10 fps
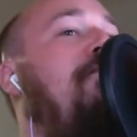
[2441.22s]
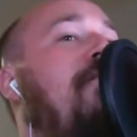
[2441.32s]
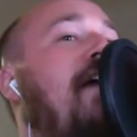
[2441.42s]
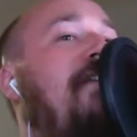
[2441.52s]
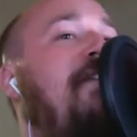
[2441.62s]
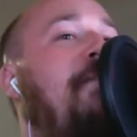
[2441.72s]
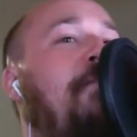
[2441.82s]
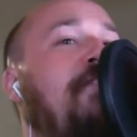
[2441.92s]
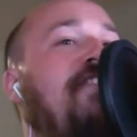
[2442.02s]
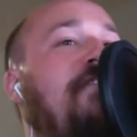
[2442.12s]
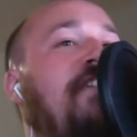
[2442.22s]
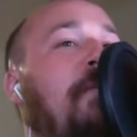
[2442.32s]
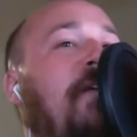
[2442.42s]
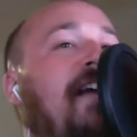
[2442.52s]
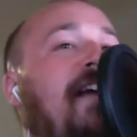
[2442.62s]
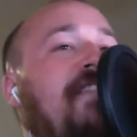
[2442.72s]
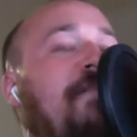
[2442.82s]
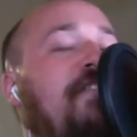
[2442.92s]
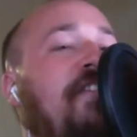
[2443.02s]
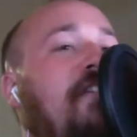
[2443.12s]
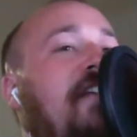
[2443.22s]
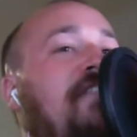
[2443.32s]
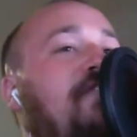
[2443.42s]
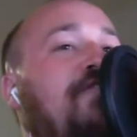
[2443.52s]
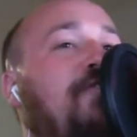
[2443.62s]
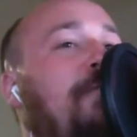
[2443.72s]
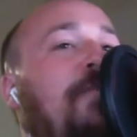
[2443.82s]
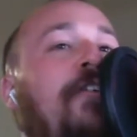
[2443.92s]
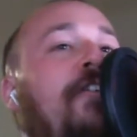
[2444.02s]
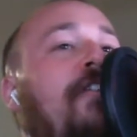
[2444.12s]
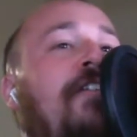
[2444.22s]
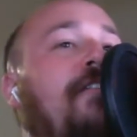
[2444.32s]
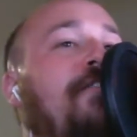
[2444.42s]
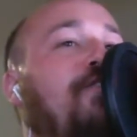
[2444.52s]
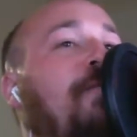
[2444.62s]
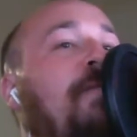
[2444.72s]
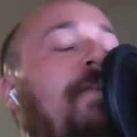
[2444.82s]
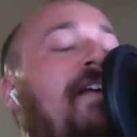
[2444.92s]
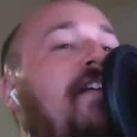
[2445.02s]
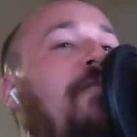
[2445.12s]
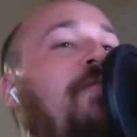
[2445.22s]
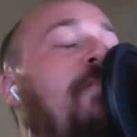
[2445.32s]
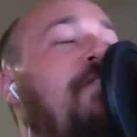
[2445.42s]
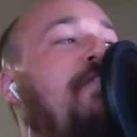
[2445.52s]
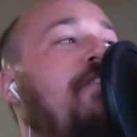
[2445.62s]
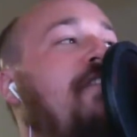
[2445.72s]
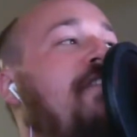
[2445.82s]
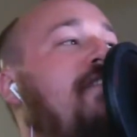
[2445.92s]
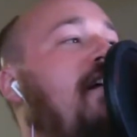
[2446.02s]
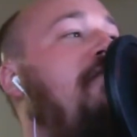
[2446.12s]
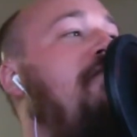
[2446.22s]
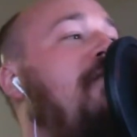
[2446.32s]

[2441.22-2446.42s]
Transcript: having put stuff into practice, I'm still like super beginner with most of this stuff.